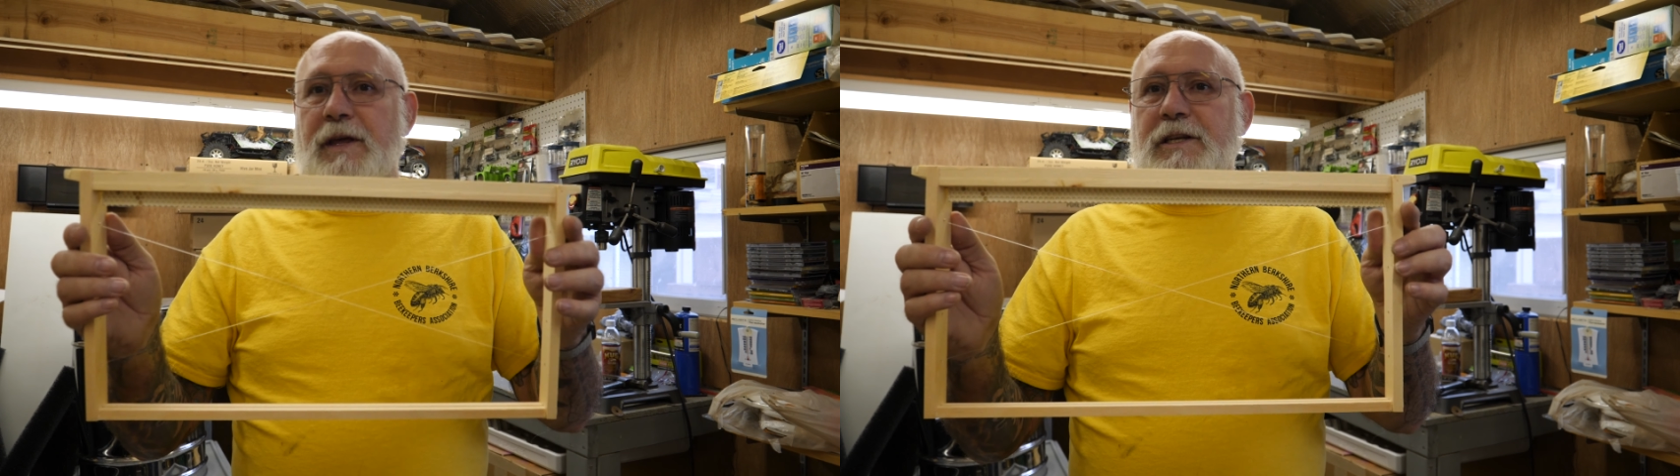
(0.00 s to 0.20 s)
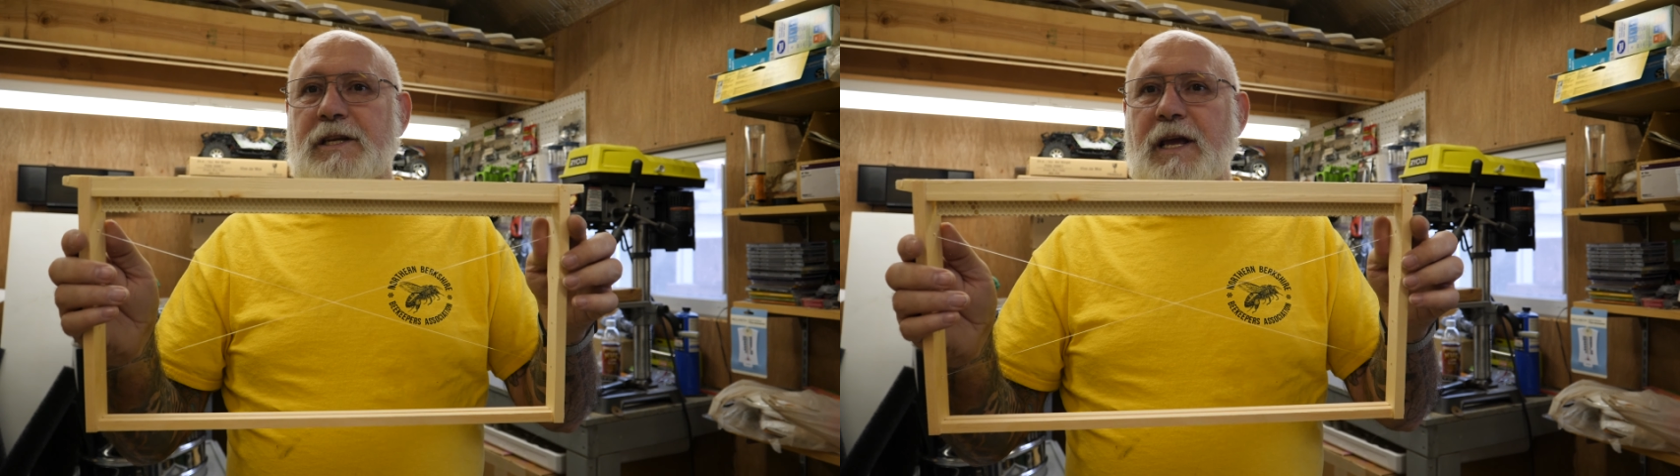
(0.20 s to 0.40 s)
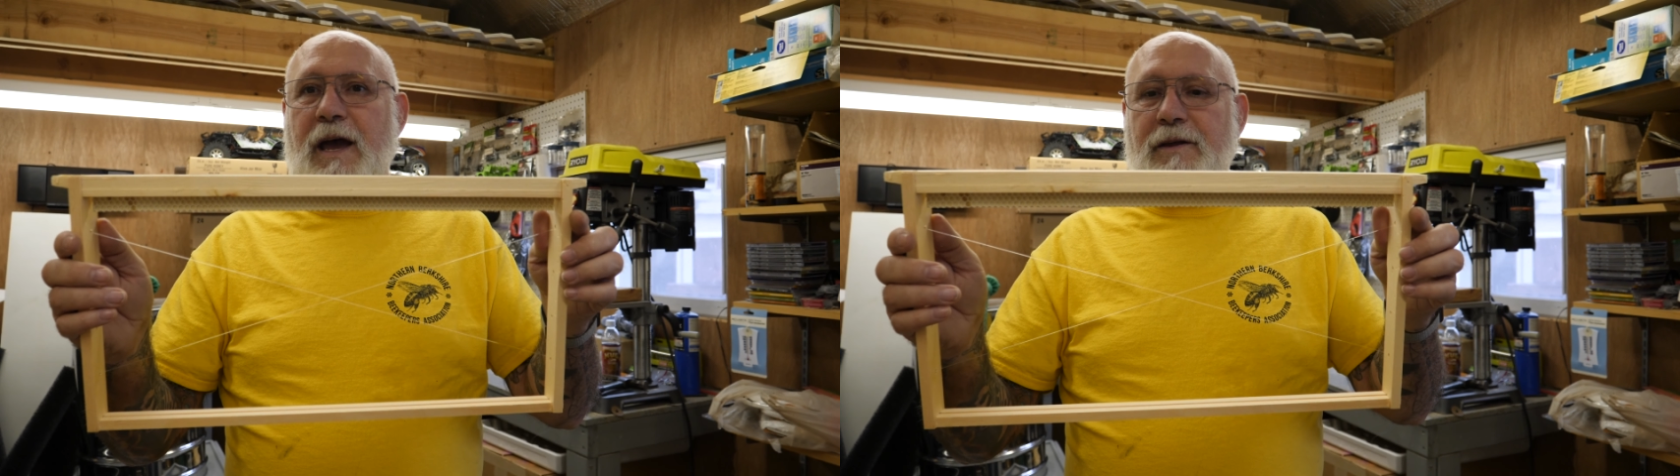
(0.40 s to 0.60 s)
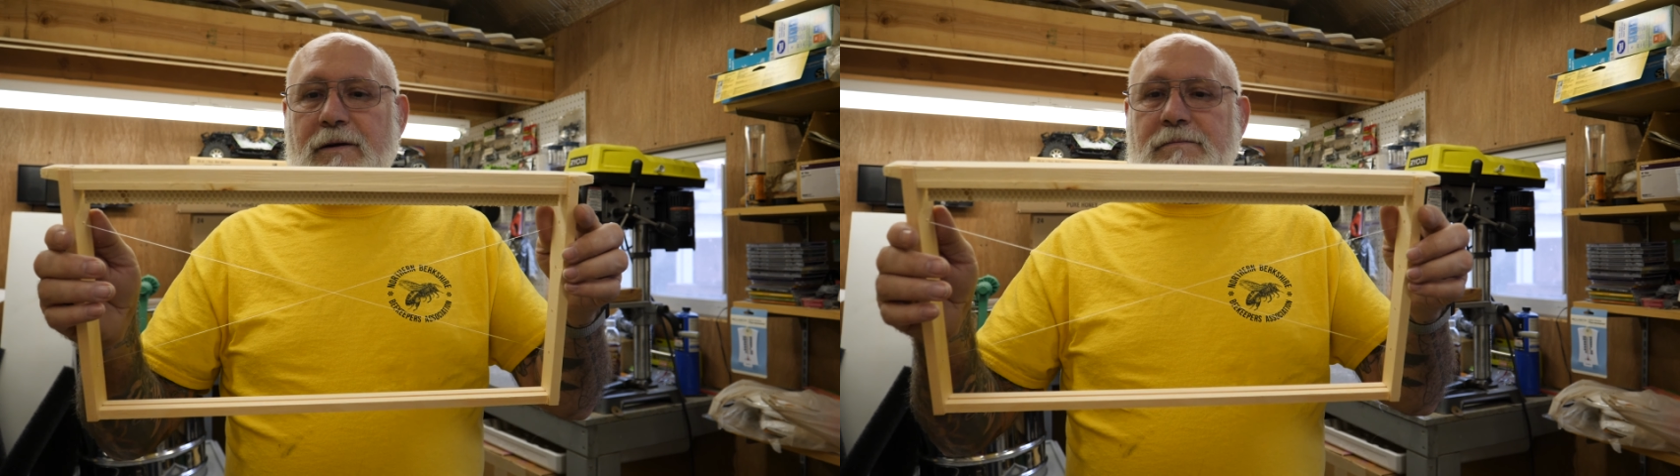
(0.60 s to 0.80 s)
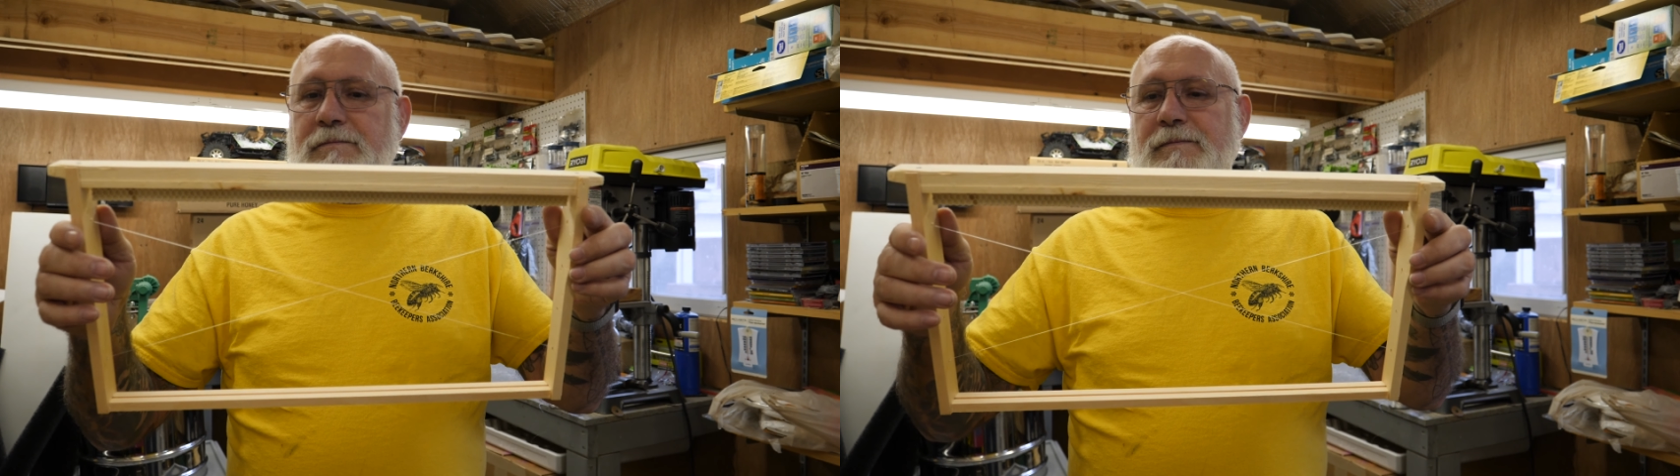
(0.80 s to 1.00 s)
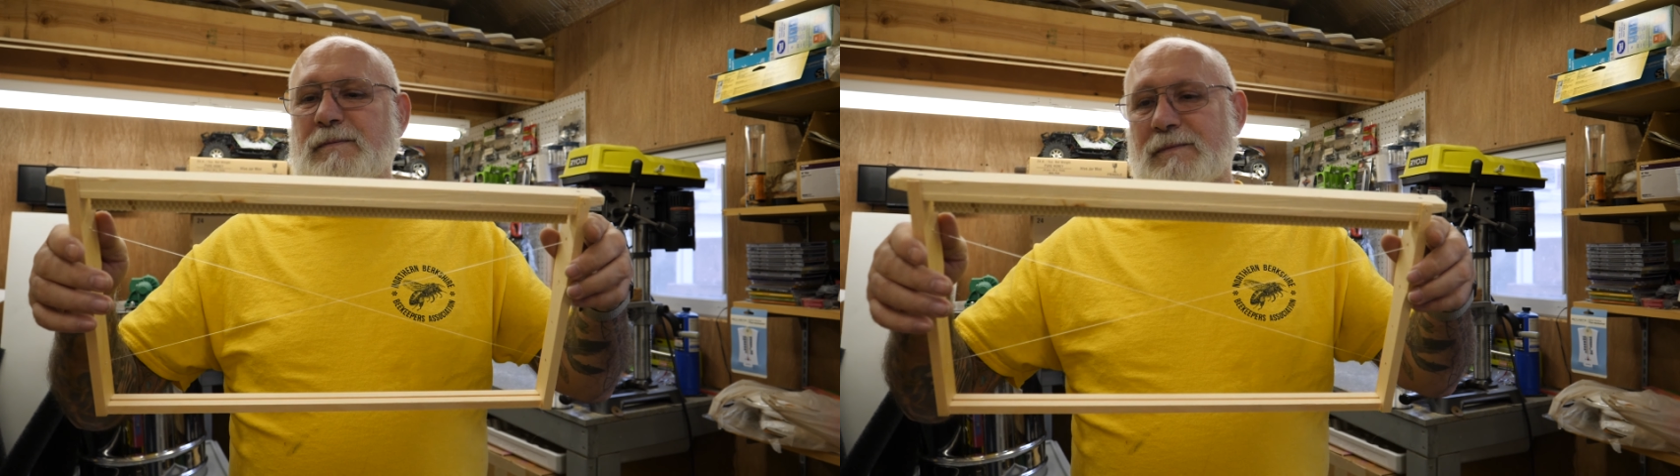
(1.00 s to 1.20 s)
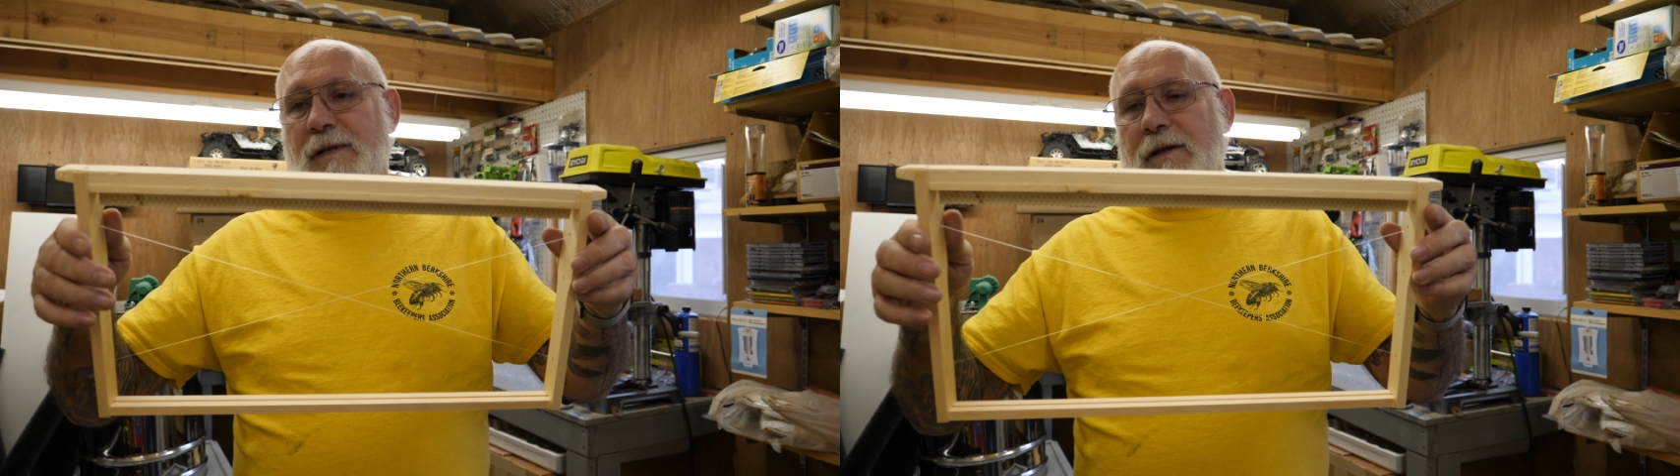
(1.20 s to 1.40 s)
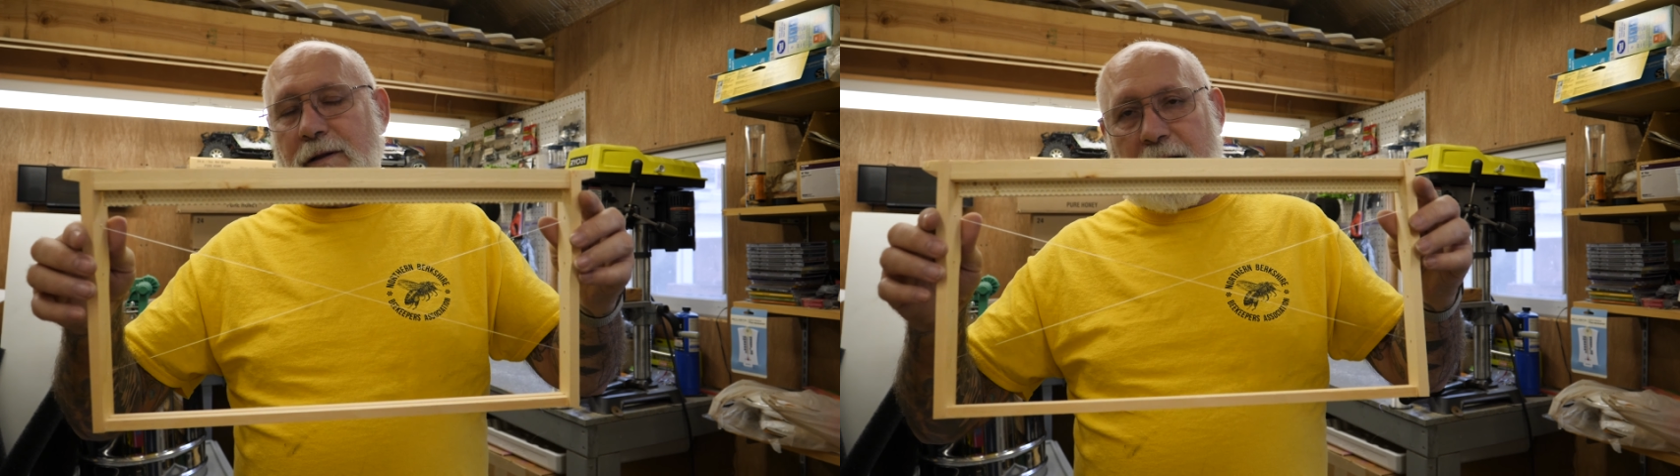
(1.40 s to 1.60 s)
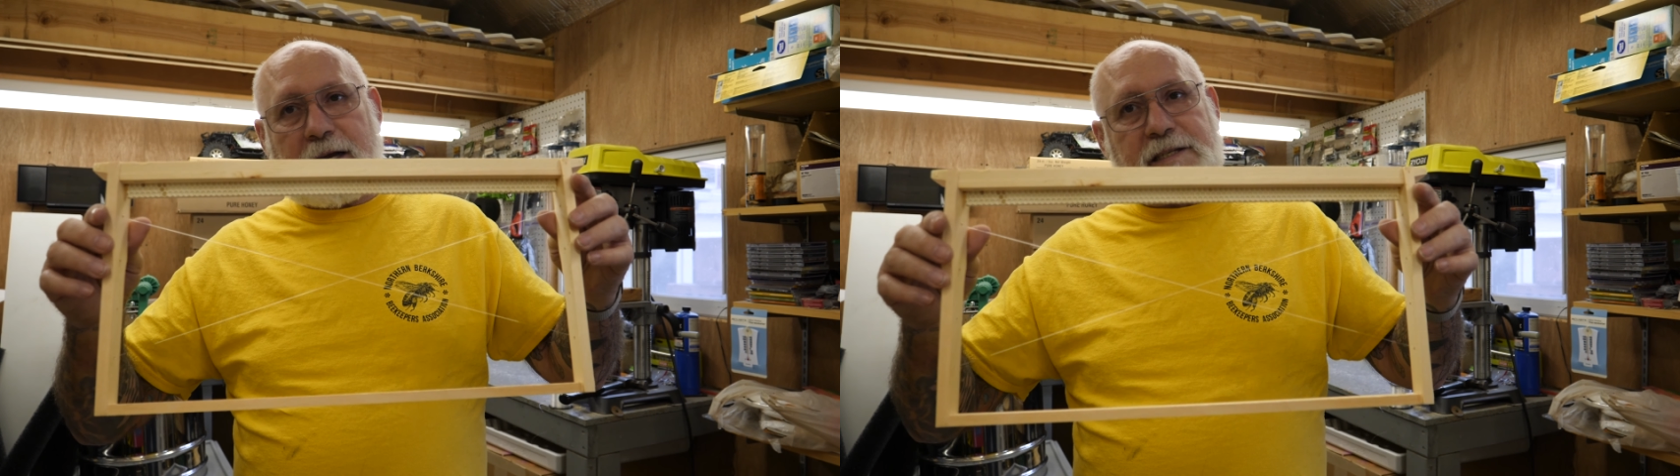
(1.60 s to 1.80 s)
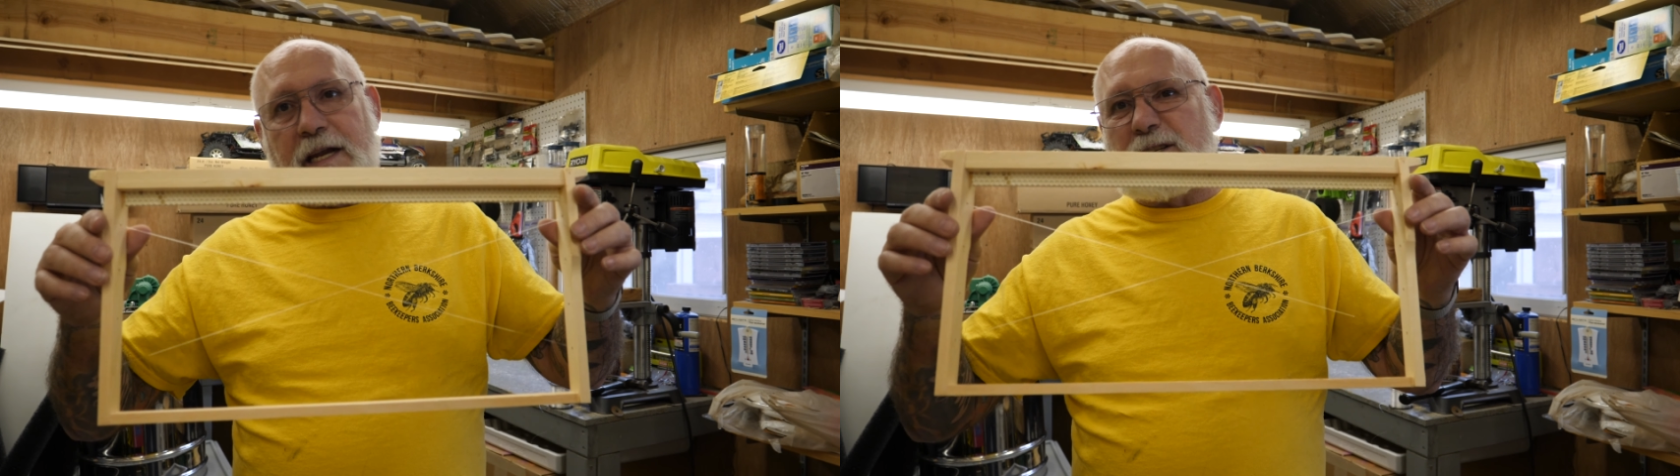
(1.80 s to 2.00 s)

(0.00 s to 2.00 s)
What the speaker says: these together, like I said,